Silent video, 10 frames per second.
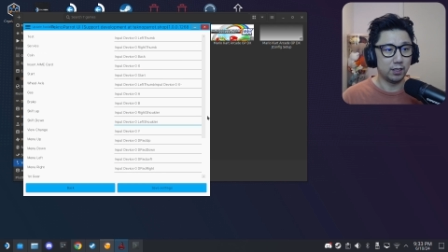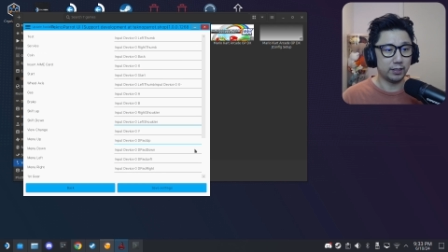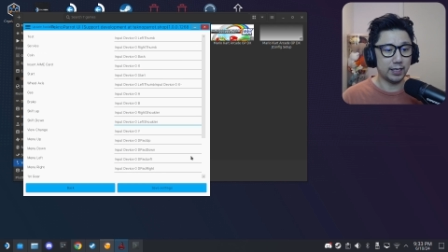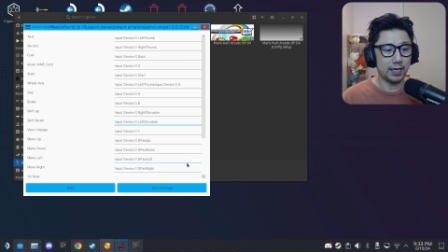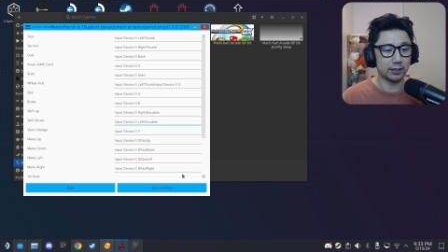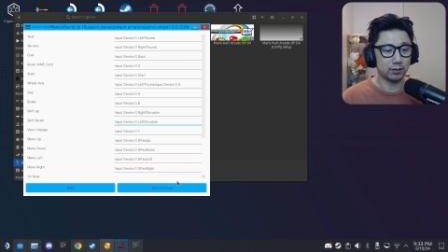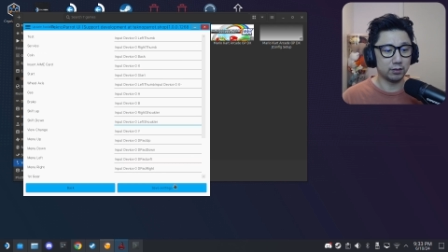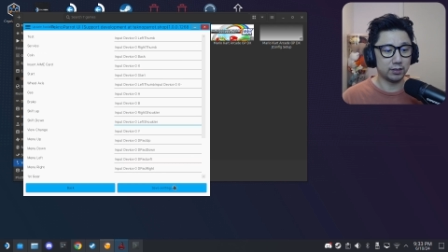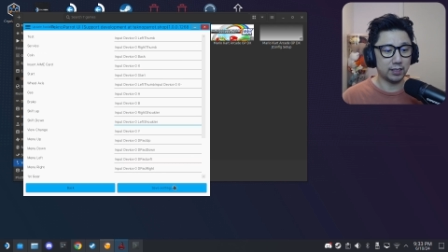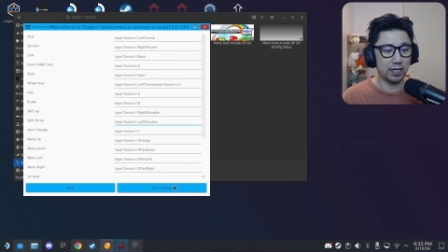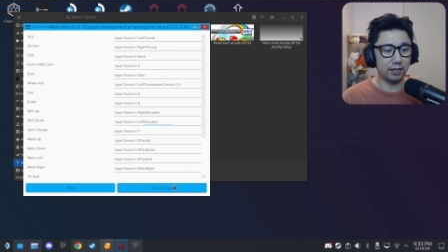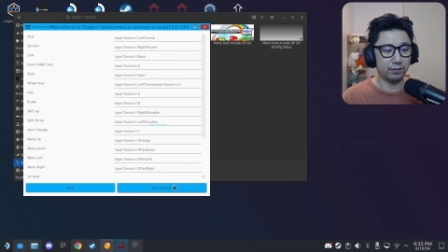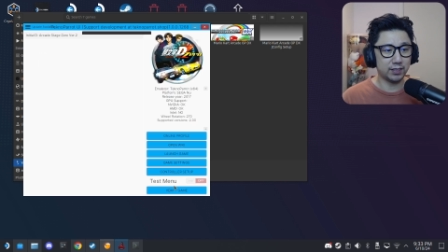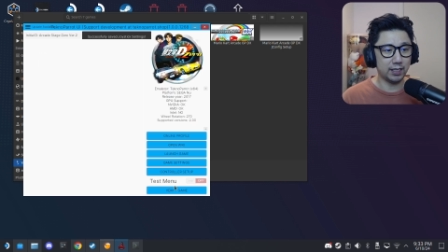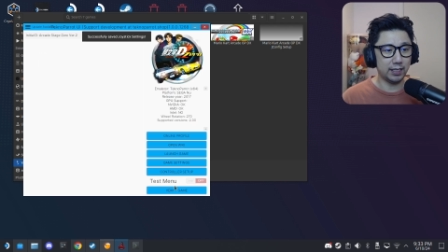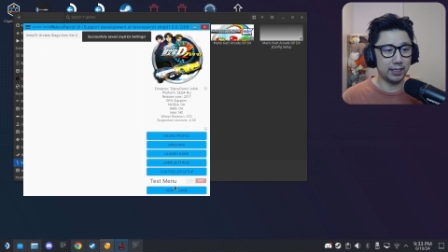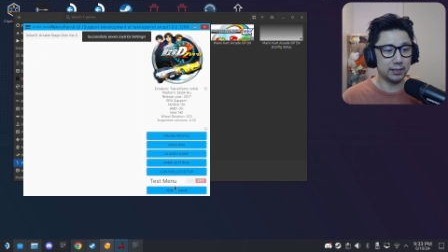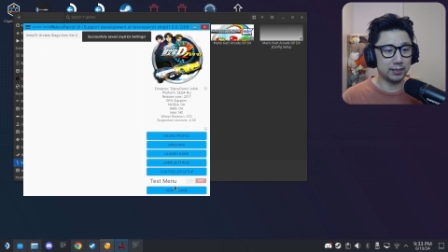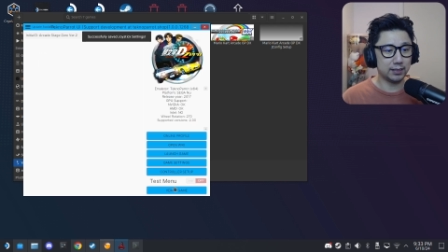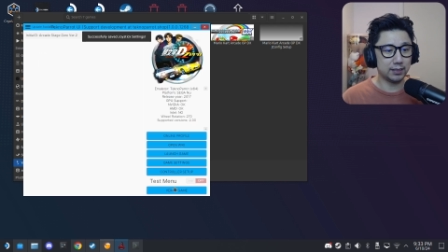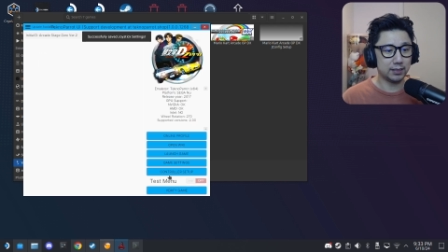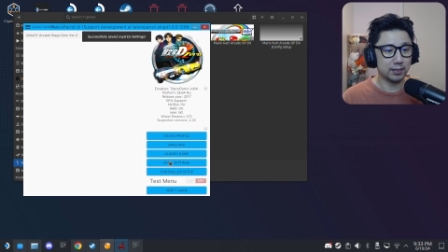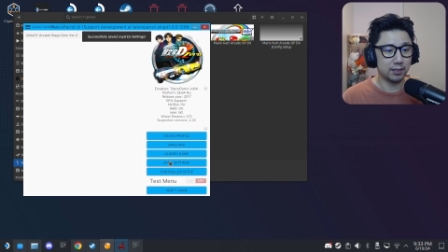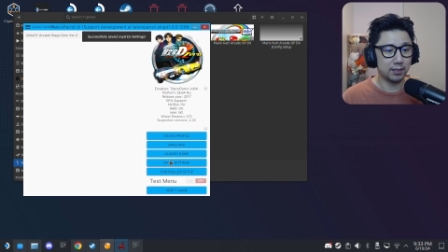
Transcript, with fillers: Okay, so save settings.